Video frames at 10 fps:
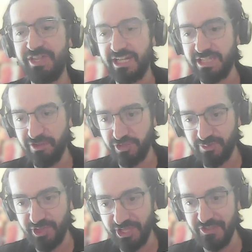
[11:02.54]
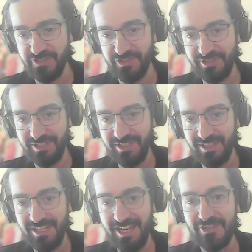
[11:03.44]
a negative experience.
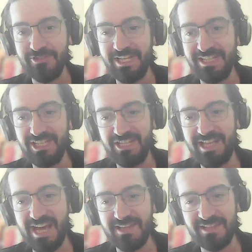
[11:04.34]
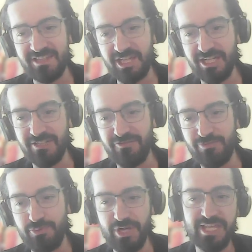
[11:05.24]
So they needed that kind of
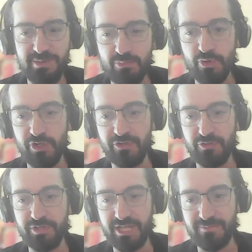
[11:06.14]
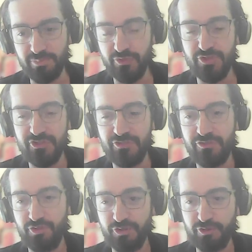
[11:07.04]
breaking point or that push
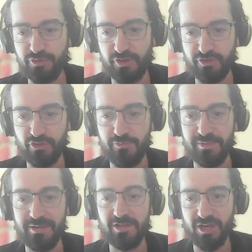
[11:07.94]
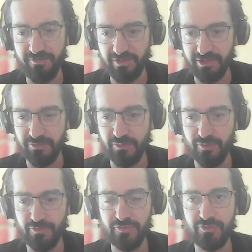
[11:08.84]
to transform their life and to
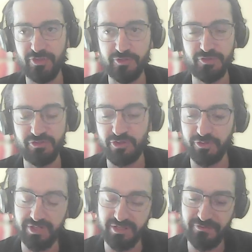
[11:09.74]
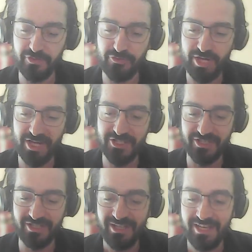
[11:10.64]
move, just go in a different direction.
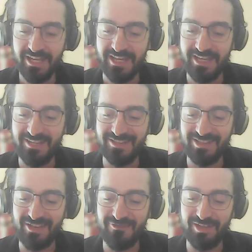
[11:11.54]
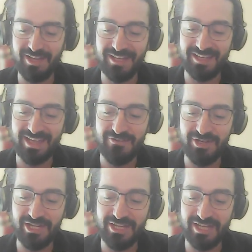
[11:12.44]
And I feel like
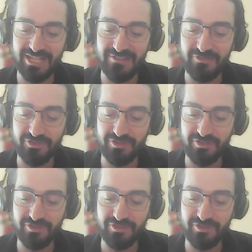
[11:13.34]
every kind of